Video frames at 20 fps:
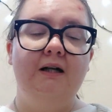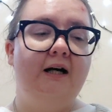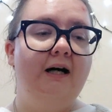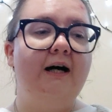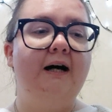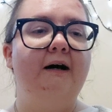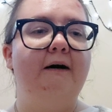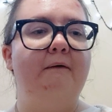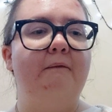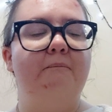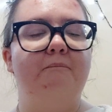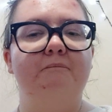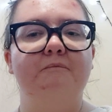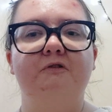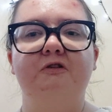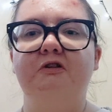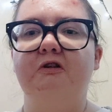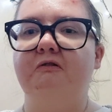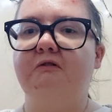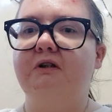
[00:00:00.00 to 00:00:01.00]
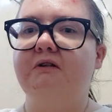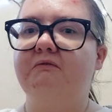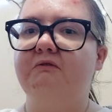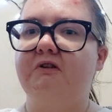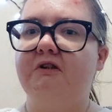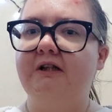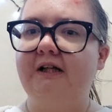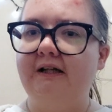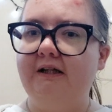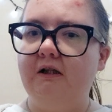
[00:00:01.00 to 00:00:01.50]
So it would
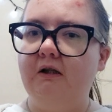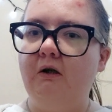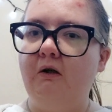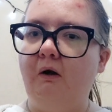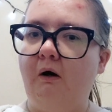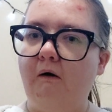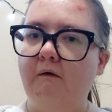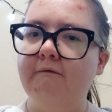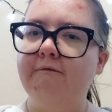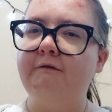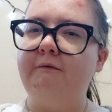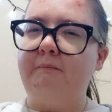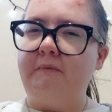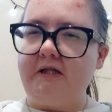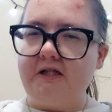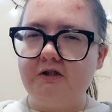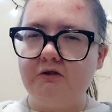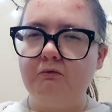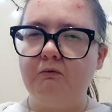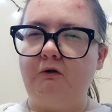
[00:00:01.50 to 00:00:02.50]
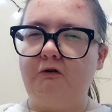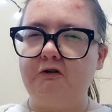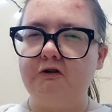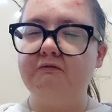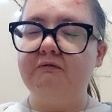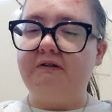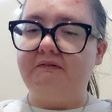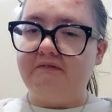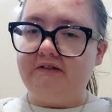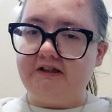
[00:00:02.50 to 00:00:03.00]
take a lot for me to want to
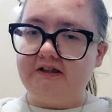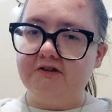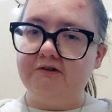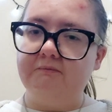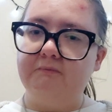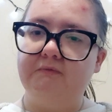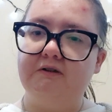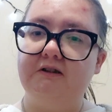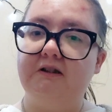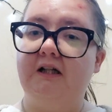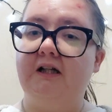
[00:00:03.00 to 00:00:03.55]
reread something.